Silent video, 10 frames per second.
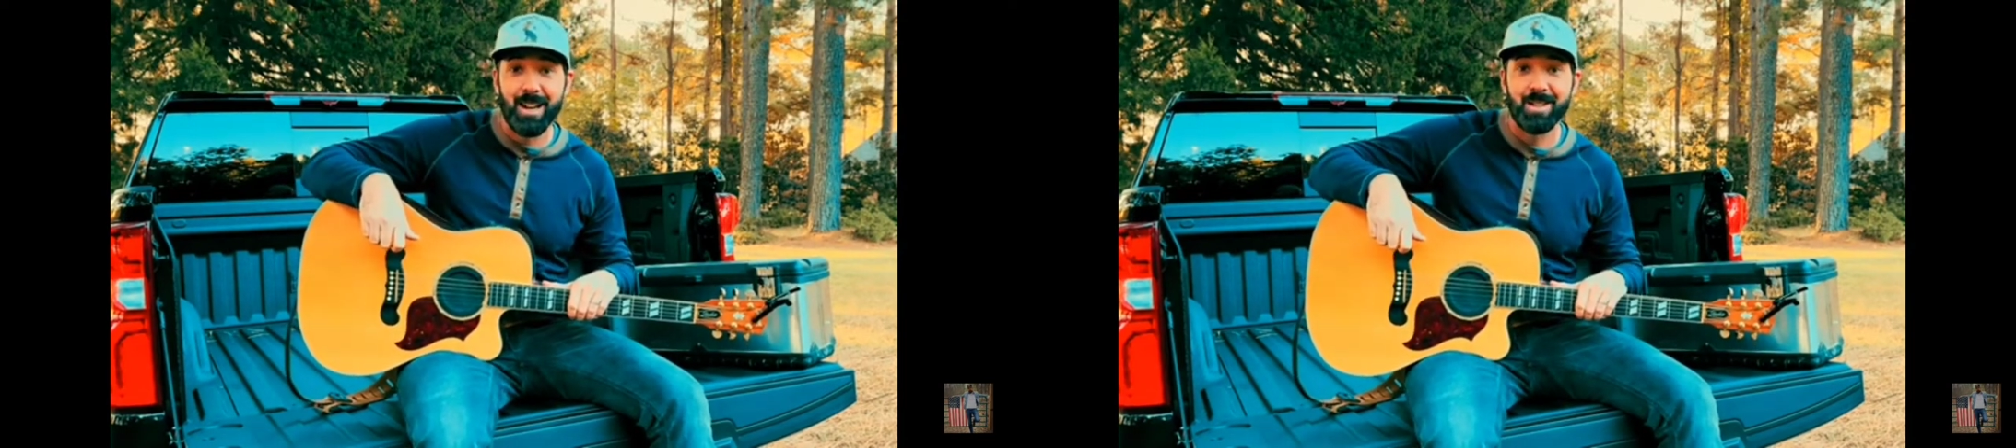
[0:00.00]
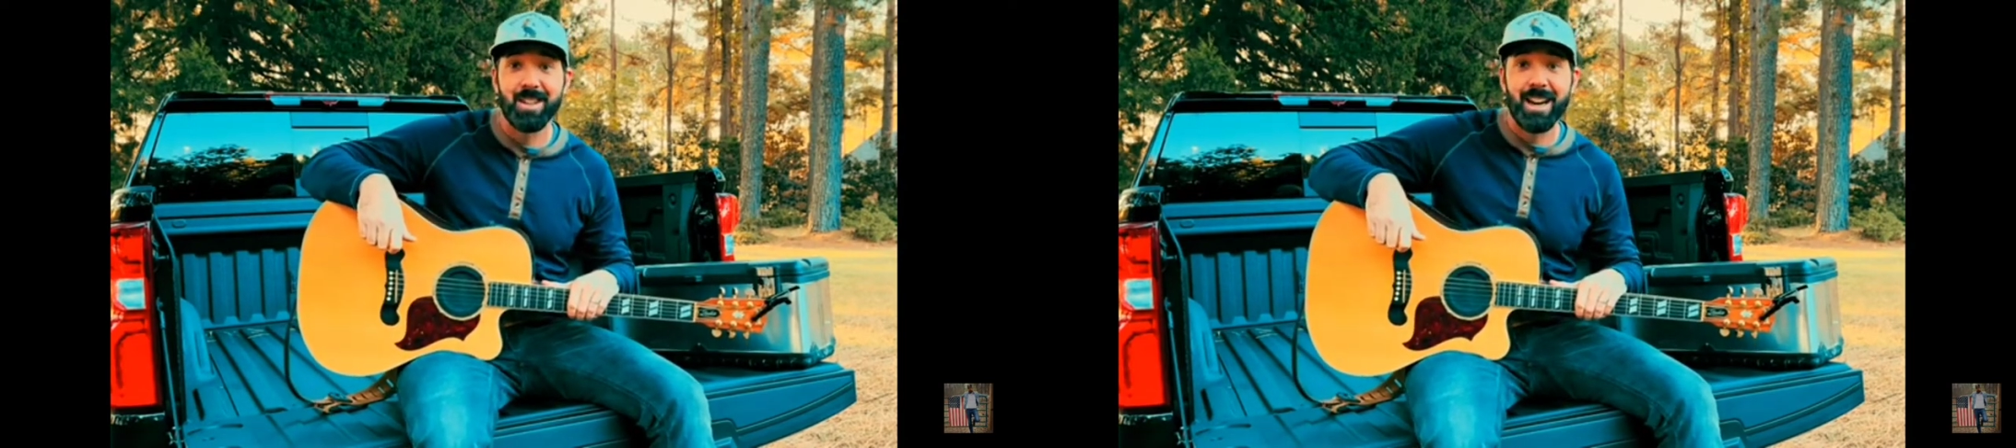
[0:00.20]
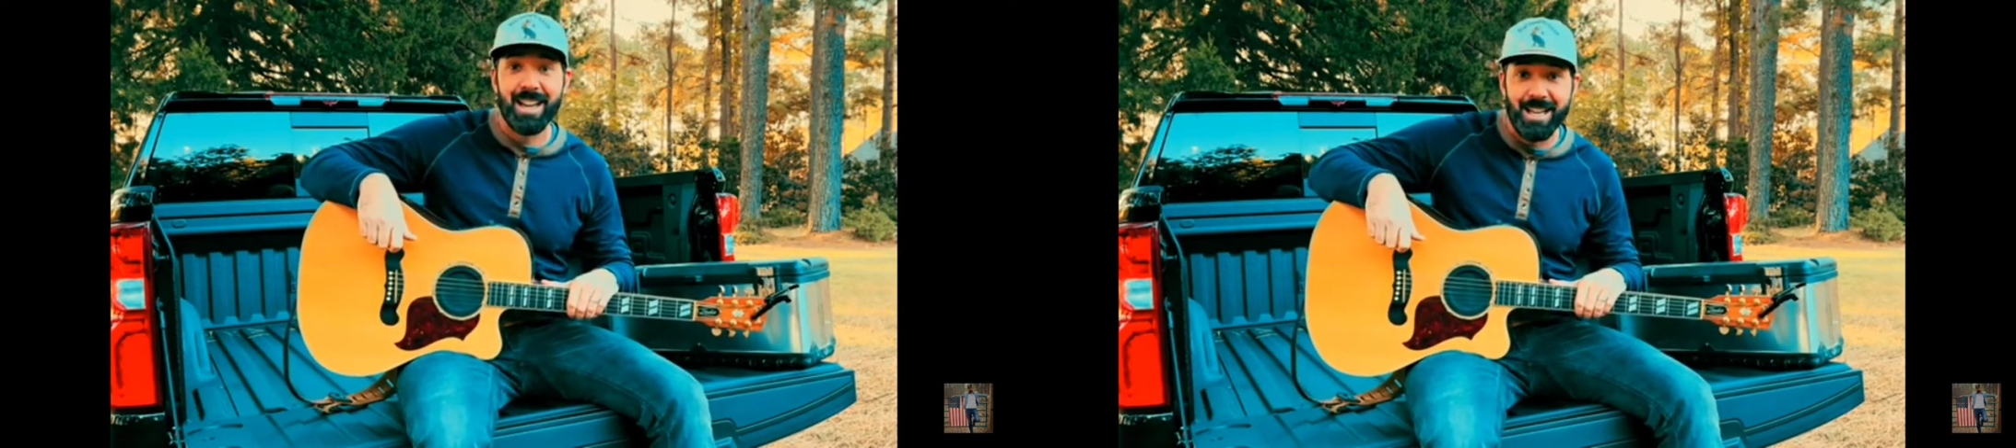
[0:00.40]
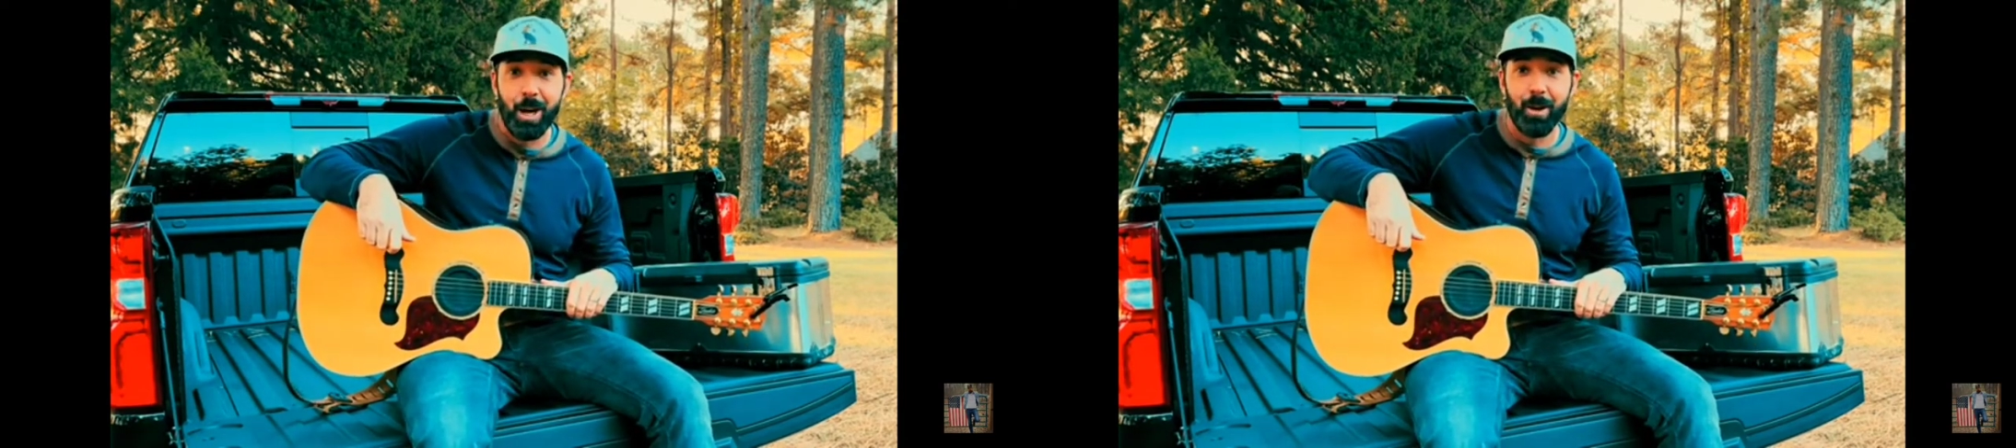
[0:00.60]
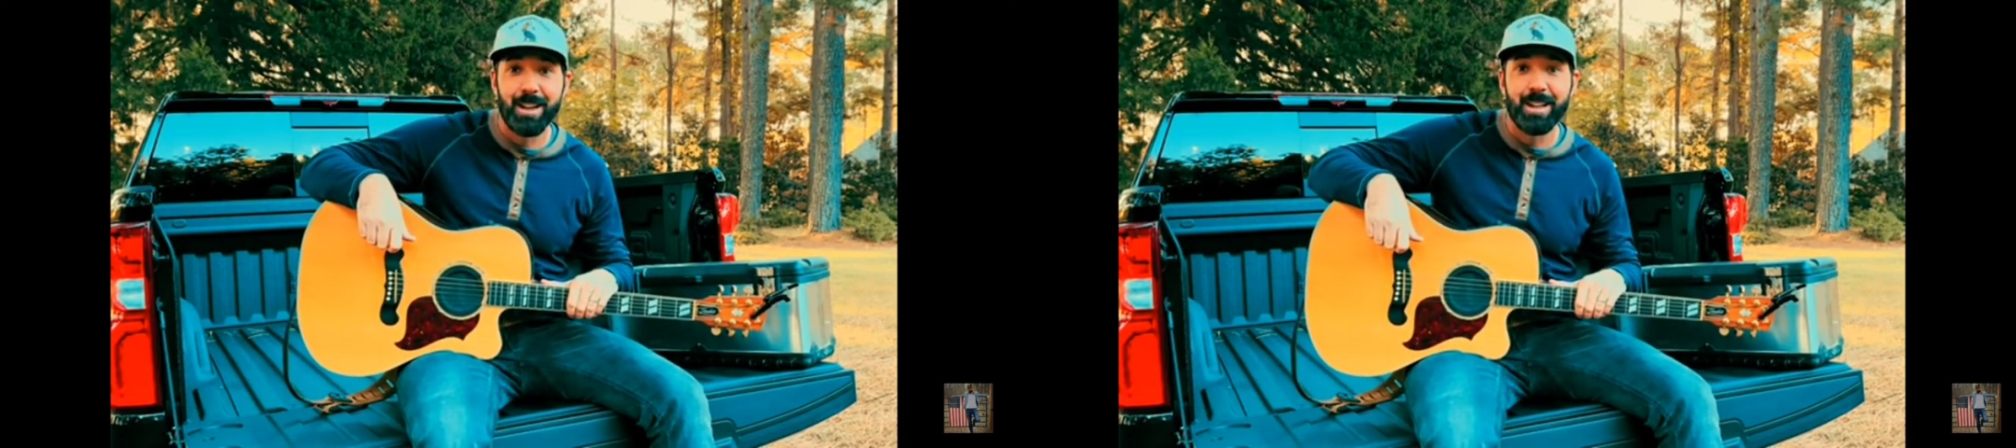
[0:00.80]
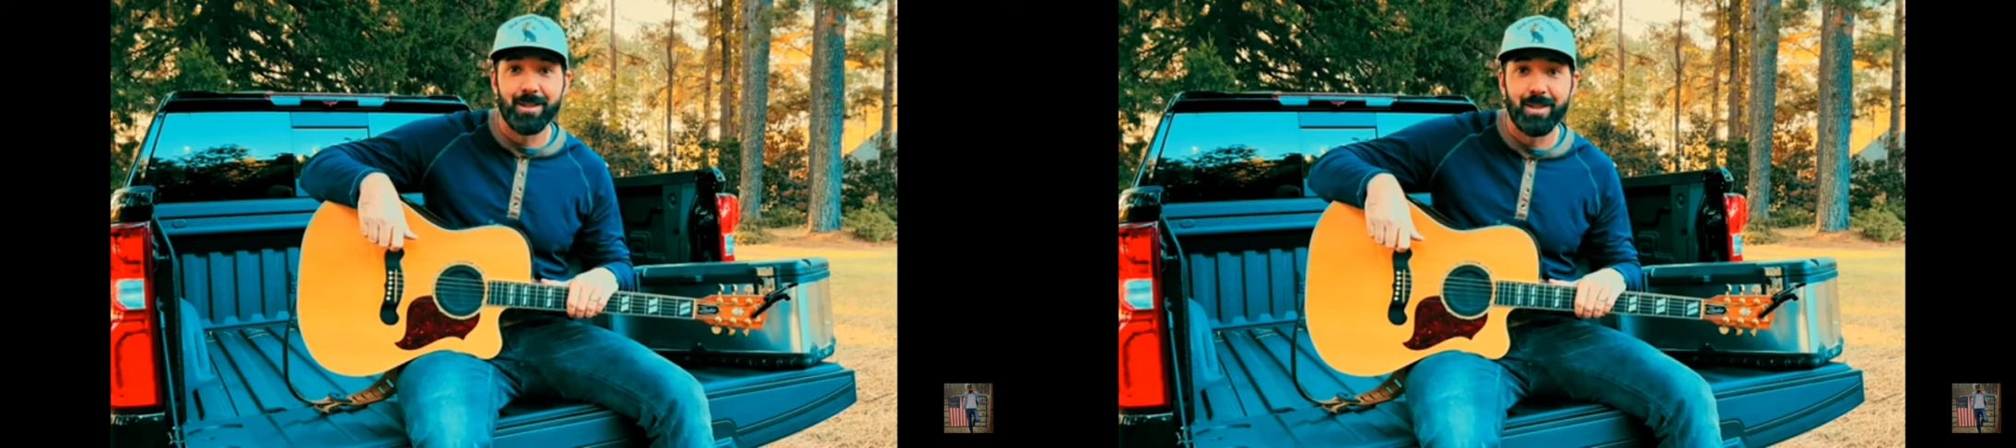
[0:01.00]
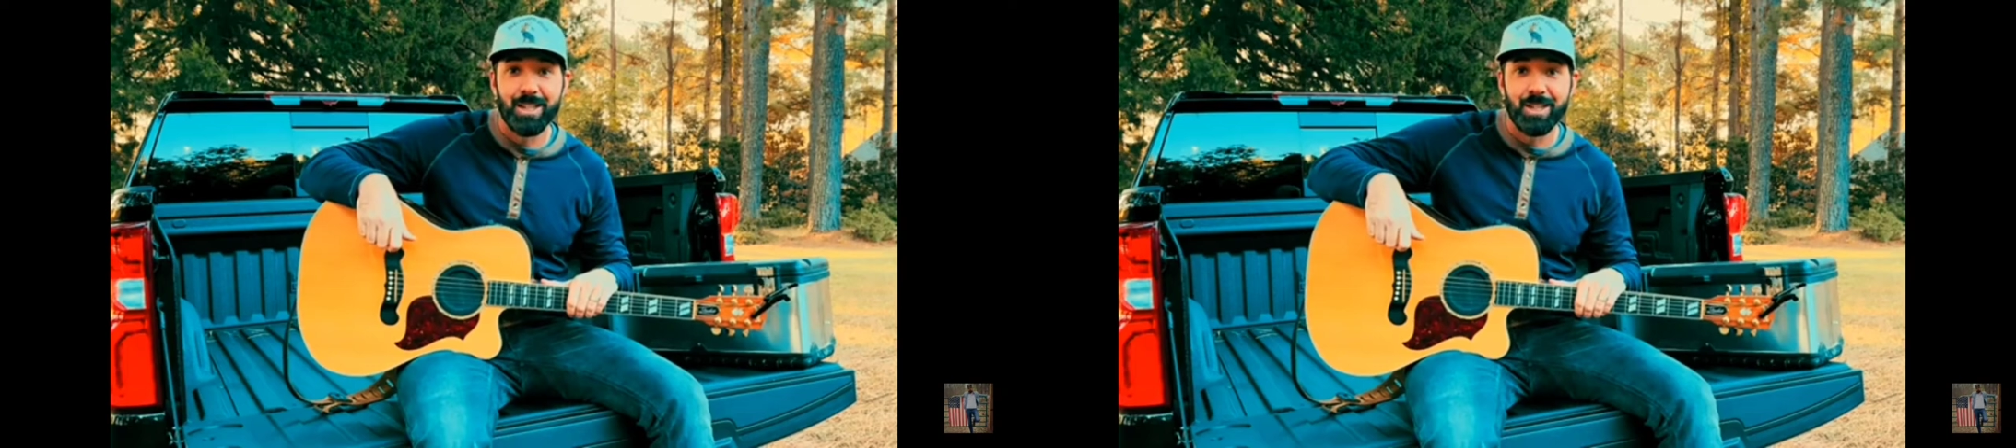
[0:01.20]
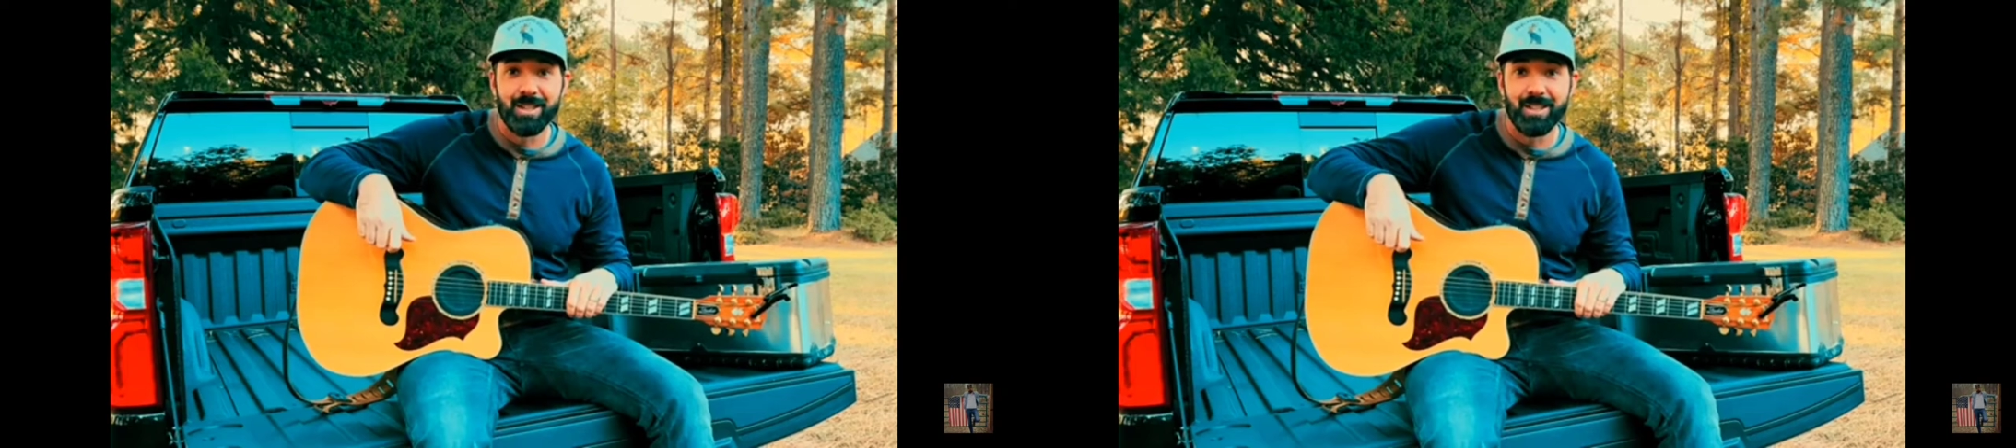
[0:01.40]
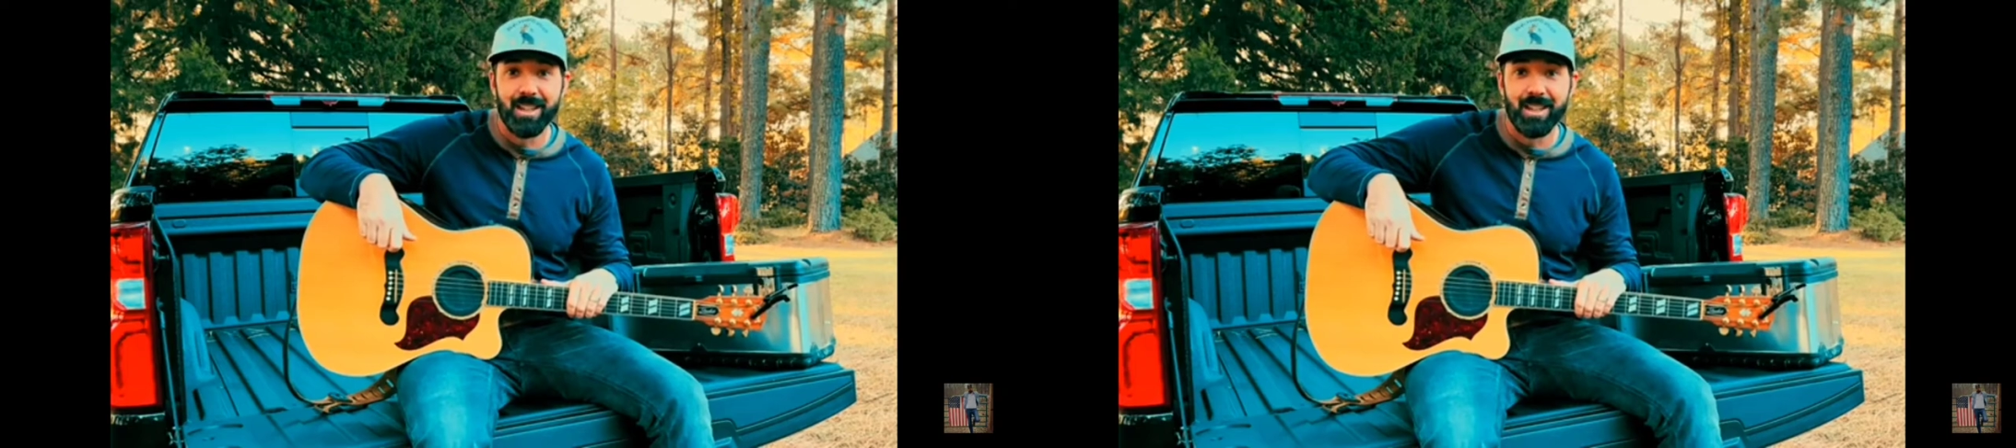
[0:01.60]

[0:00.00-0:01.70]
outside an NRA convention.